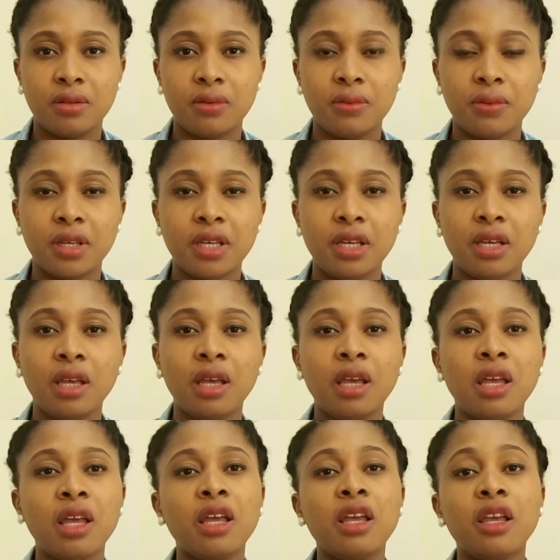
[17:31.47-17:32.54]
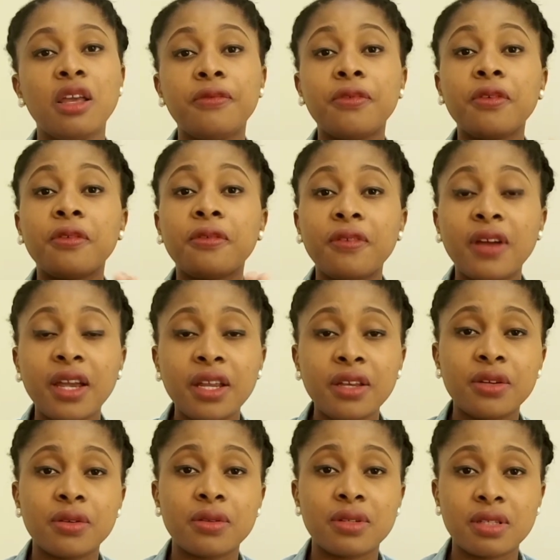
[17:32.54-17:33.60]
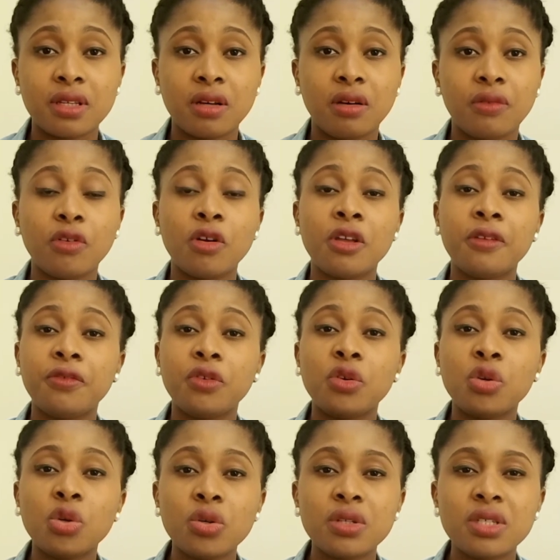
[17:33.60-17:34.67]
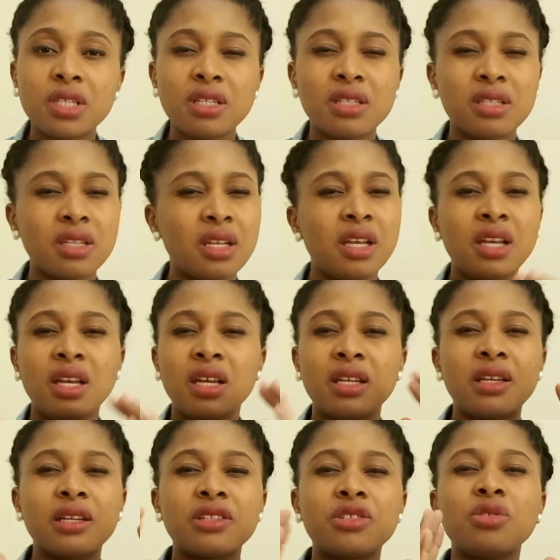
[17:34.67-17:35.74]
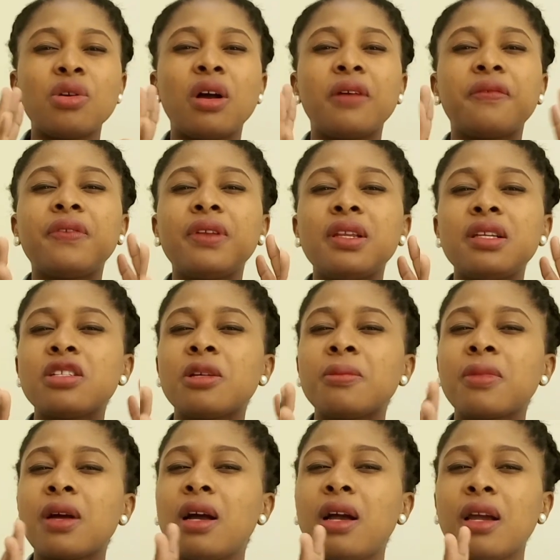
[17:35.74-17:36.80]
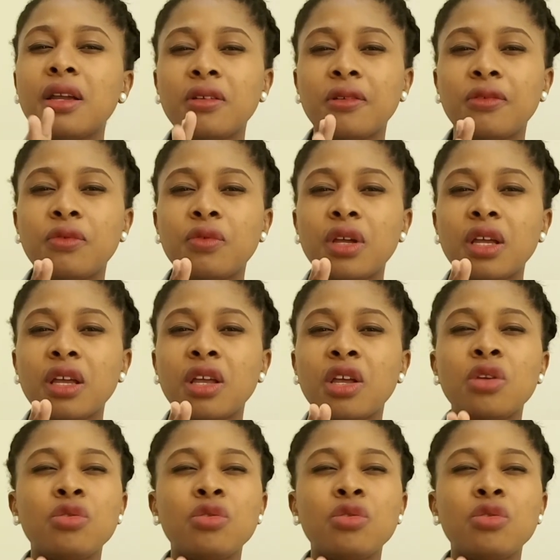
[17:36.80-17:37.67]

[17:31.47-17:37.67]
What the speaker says: Okay, if you find yourself or if you notice that you are feeling some kind of way,